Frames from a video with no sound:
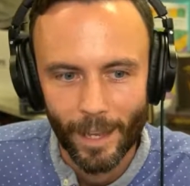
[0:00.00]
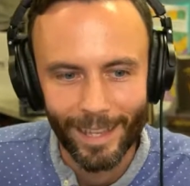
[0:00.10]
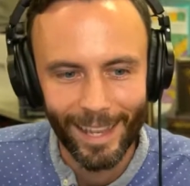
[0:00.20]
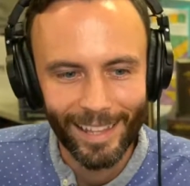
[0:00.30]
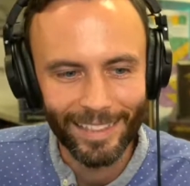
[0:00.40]

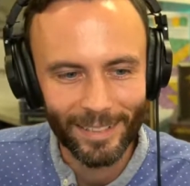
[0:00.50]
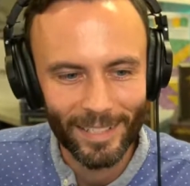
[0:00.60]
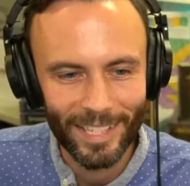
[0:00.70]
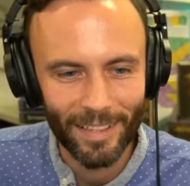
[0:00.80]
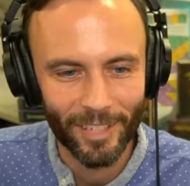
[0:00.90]
I
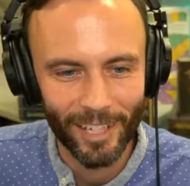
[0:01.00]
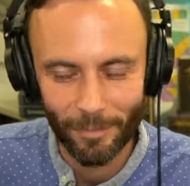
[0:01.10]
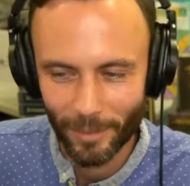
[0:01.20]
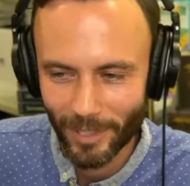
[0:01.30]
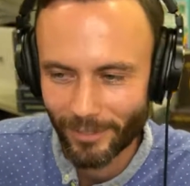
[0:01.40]
think Dave and I
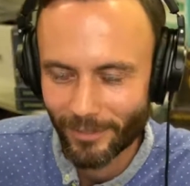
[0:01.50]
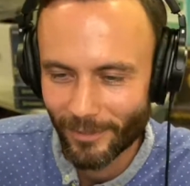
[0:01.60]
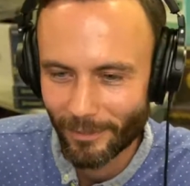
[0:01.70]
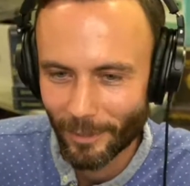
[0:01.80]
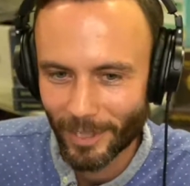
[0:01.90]
are
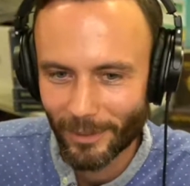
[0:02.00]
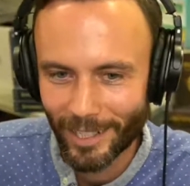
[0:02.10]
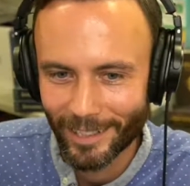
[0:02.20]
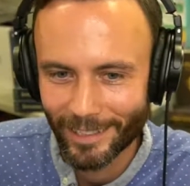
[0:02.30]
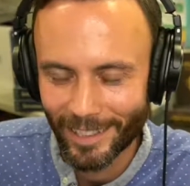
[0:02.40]
pretty
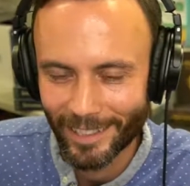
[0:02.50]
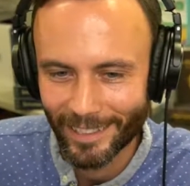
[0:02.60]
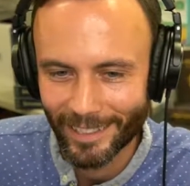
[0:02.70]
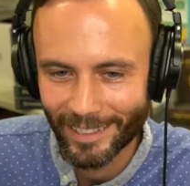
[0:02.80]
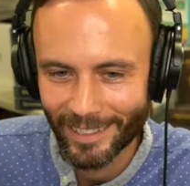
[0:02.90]
aware
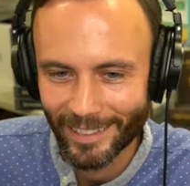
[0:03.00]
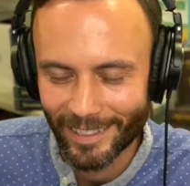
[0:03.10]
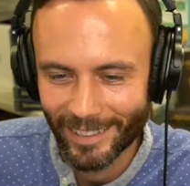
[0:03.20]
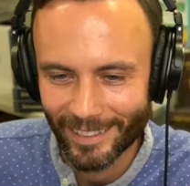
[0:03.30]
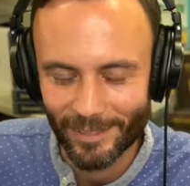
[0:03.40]
that
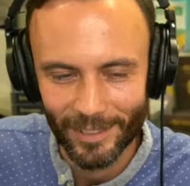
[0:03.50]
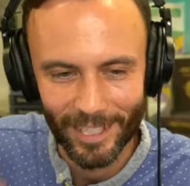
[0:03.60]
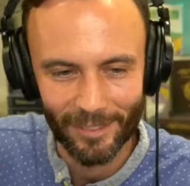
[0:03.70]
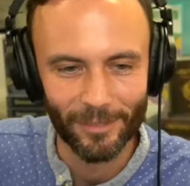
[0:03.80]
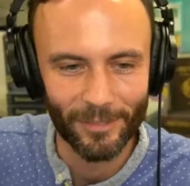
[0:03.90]
because
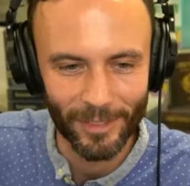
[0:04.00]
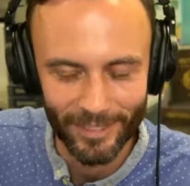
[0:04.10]
Dave